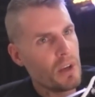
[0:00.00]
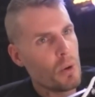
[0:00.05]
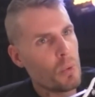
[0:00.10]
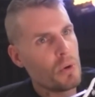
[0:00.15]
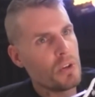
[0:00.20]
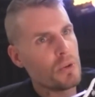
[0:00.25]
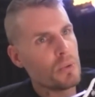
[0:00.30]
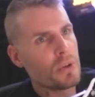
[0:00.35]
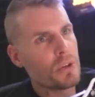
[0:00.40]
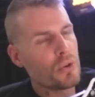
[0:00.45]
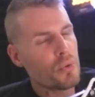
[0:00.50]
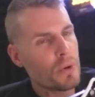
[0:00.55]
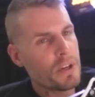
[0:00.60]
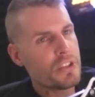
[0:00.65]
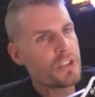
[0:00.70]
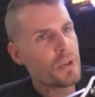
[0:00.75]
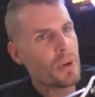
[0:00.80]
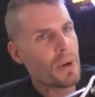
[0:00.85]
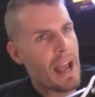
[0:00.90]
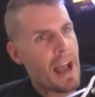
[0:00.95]
when you
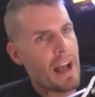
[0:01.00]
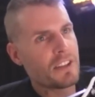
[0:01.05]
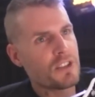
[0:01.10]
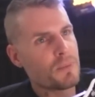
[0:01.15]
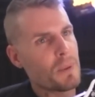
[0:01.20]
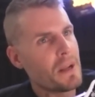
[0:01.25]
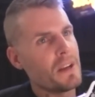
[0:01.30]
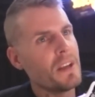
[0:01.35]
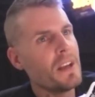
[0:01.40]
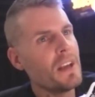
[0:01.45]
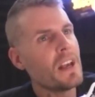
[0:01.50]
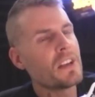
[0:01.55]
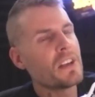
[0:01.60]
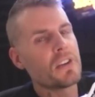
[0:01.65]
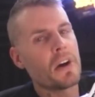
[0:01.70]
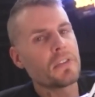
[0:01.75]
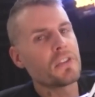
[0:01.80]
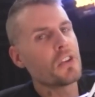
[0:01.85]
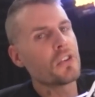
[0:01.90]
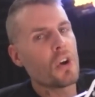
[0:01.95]
increase your ad spend is
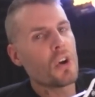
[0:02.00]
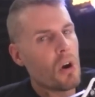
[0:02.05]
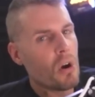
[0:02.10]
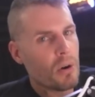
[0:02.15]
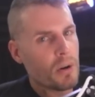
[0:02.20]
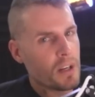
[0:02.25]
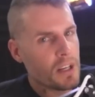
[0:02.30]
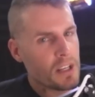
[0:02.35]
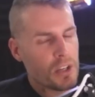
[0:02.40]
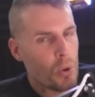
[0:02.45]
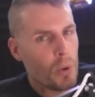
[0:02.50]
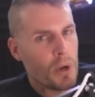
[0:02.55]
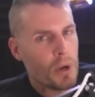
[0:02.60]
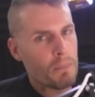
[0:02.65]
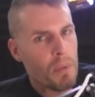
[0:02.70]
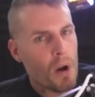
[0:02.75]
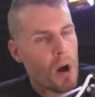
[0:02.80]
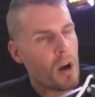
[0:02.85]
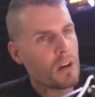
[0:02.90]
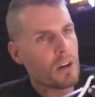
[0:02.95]
not the targeting going
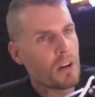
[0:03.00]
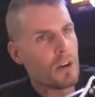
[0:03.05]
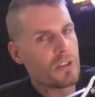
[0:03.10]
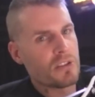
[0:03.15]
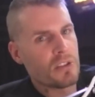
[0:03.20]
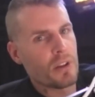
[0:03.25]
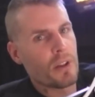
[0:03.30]
bonkers or the